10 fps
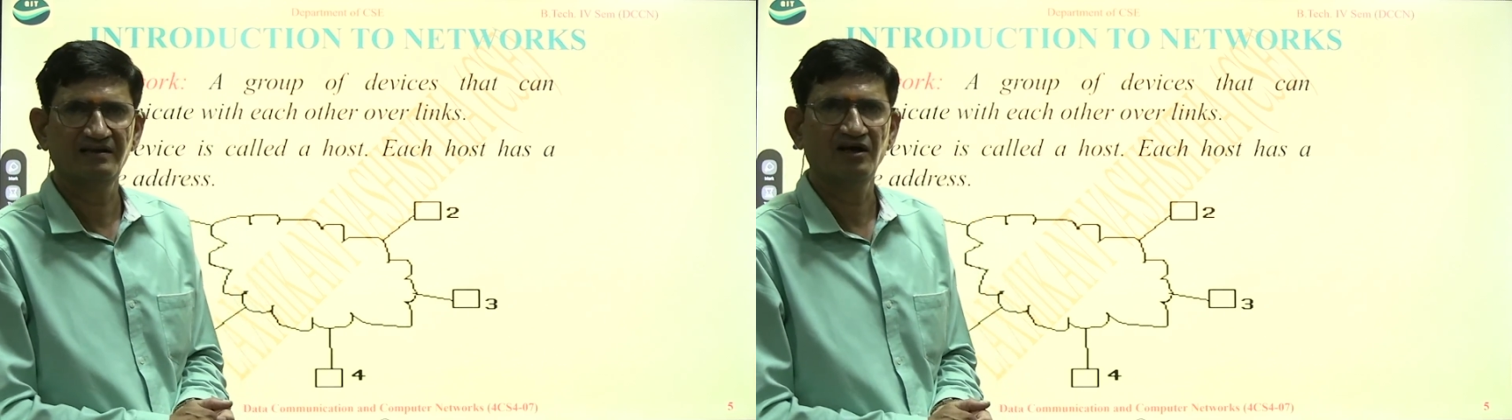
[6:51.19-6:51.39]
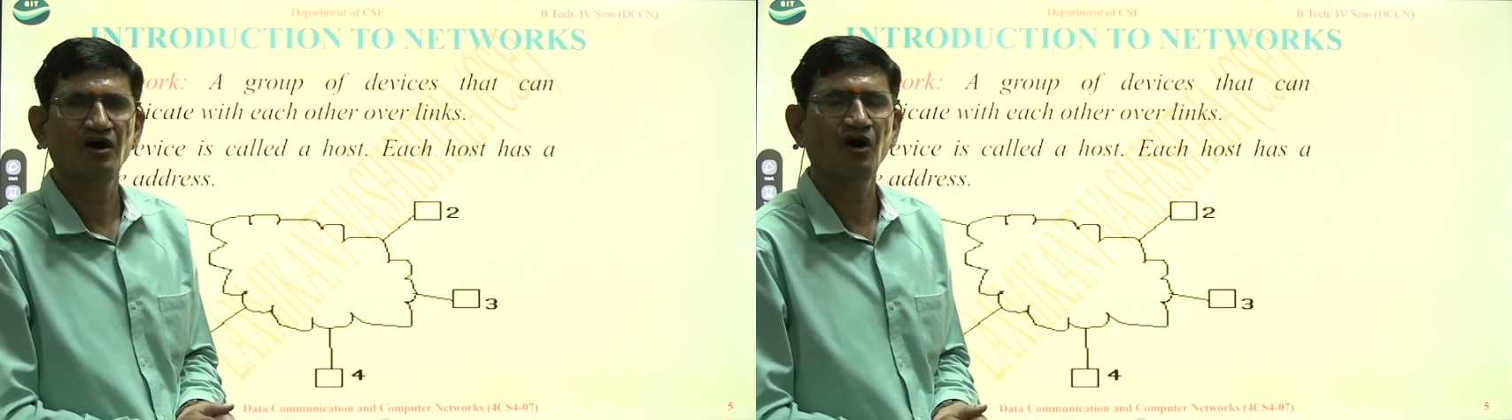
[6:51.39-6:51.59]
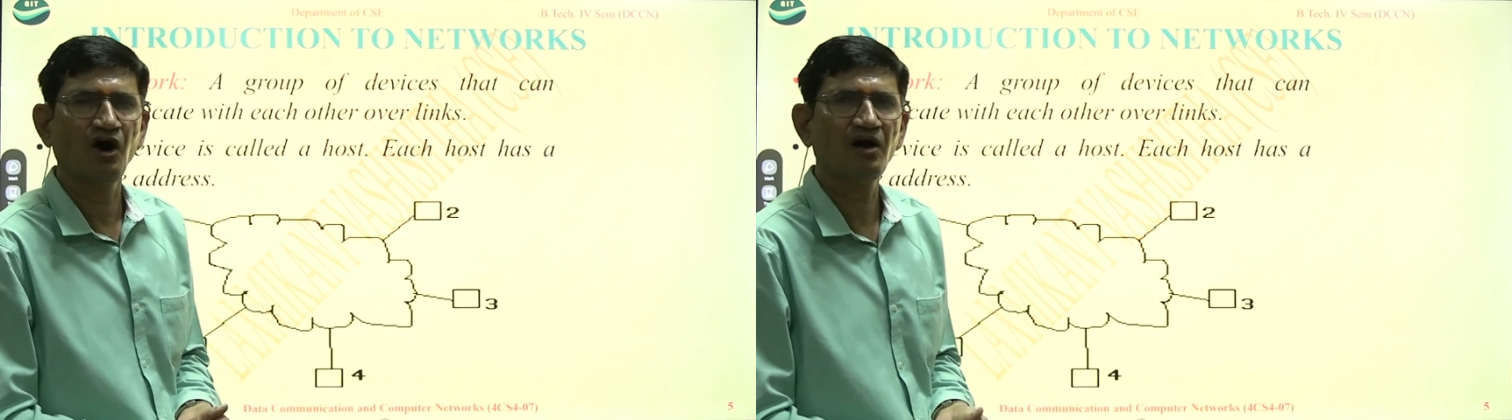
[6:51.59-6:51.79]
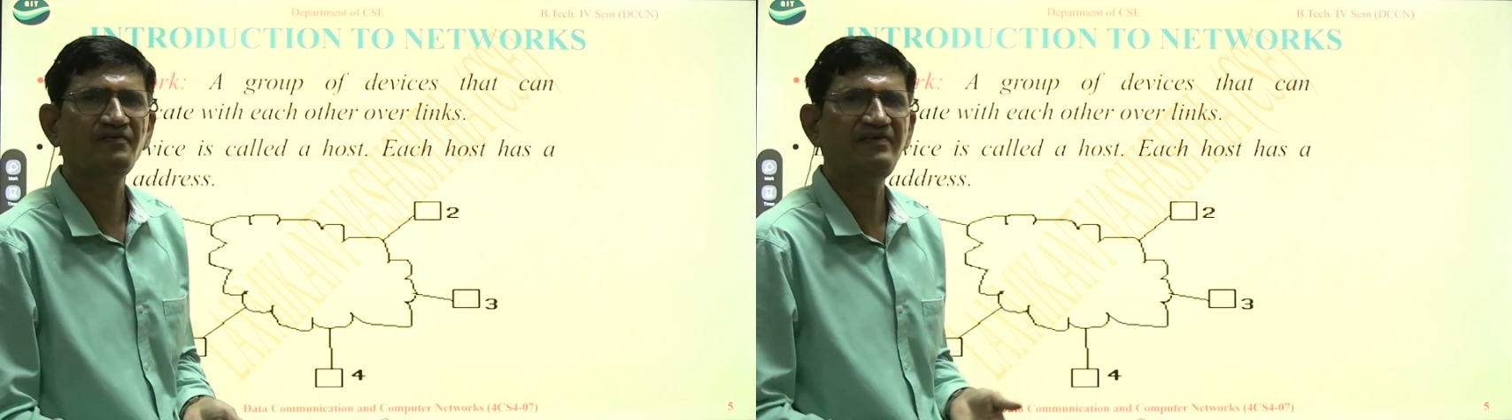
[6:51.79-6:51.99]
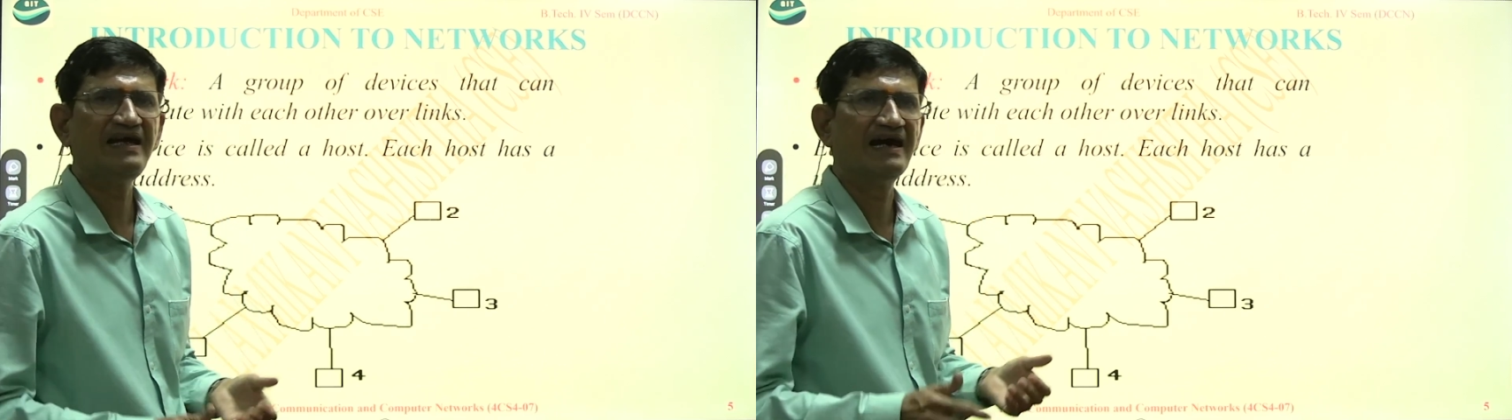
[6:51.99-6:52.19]
or
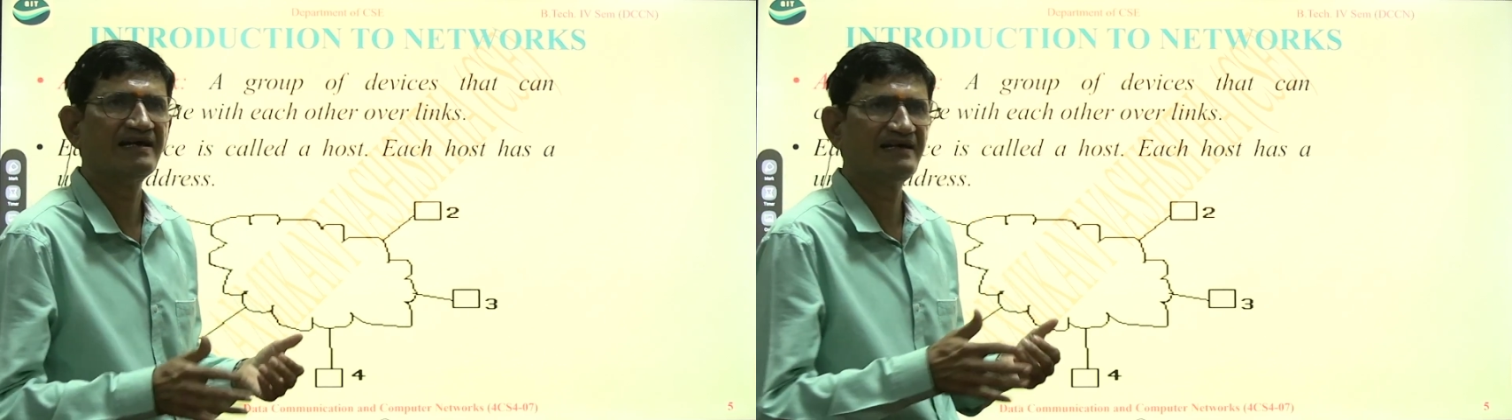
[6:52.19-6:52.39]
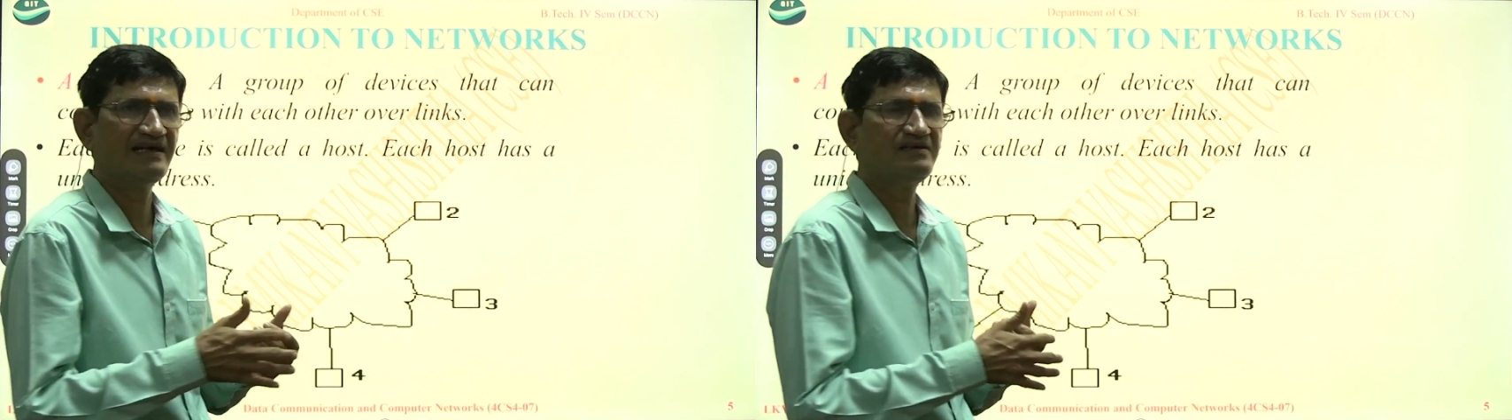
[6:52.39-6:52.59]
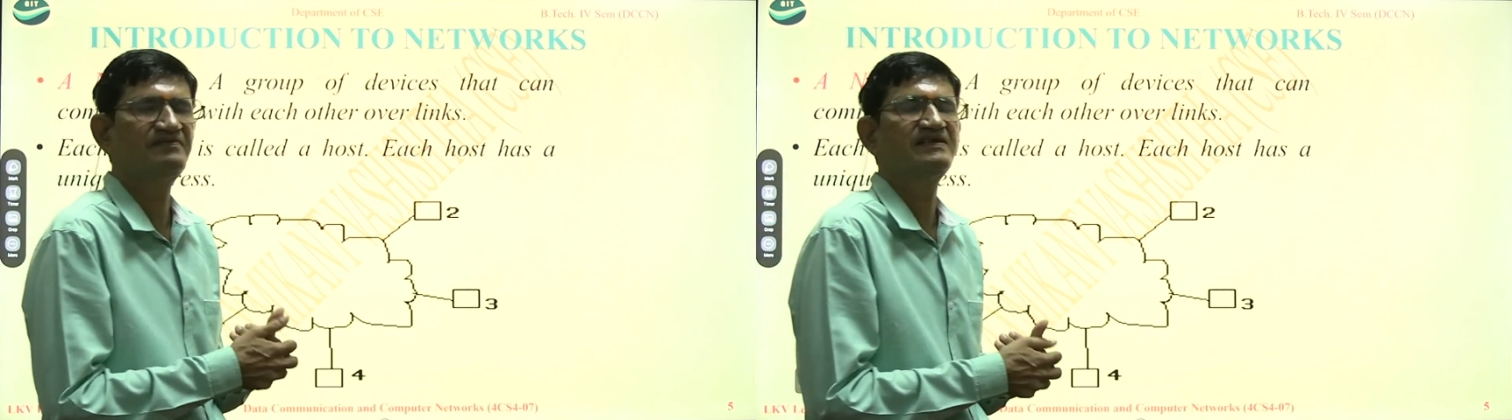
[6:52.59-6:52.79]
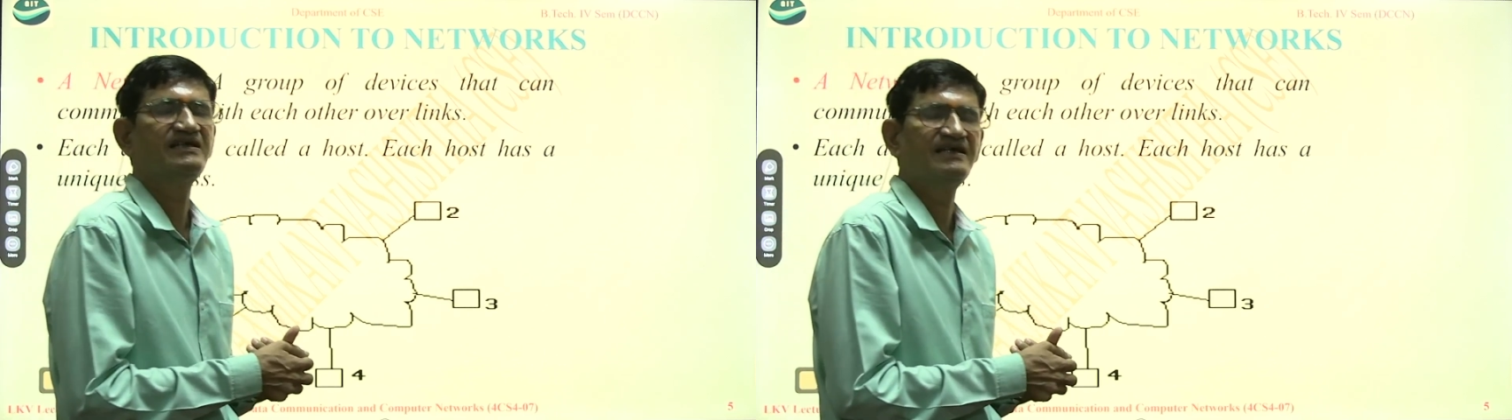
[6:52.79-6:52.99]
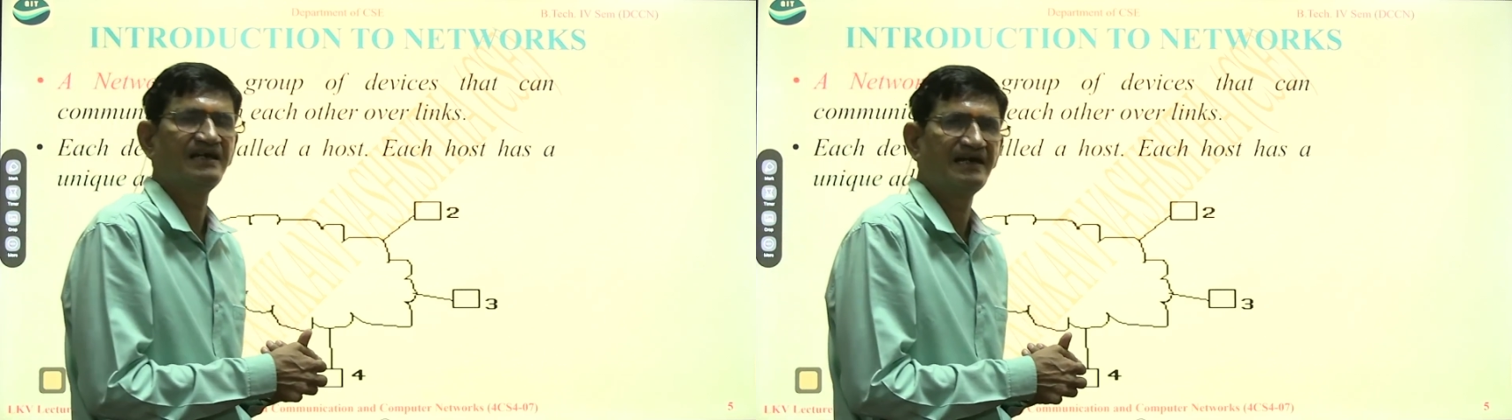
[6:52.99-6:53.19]
we attach within
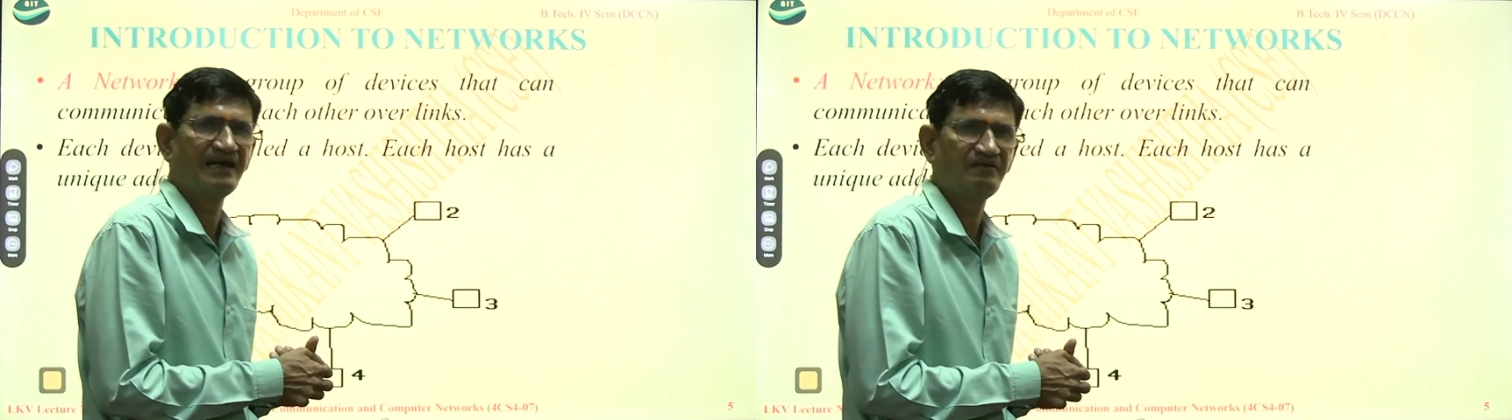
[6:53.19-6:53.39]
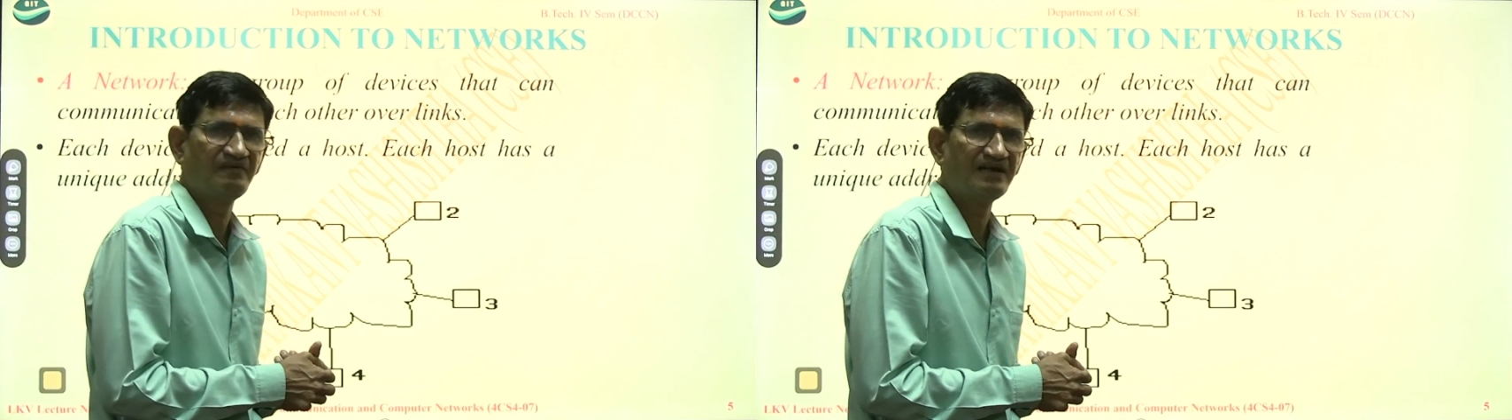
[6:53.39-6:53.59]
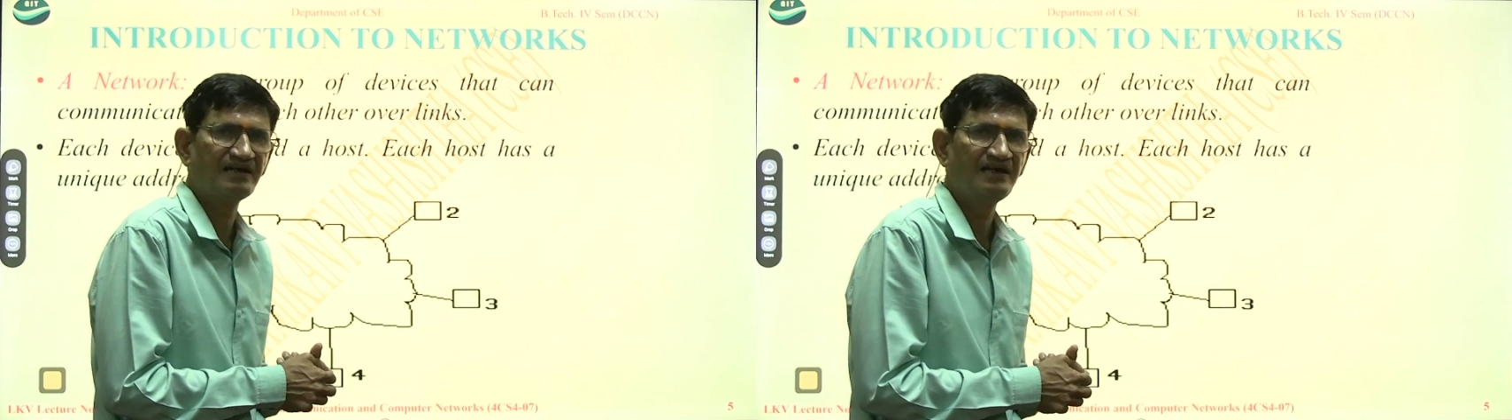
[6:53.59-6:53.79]
a network,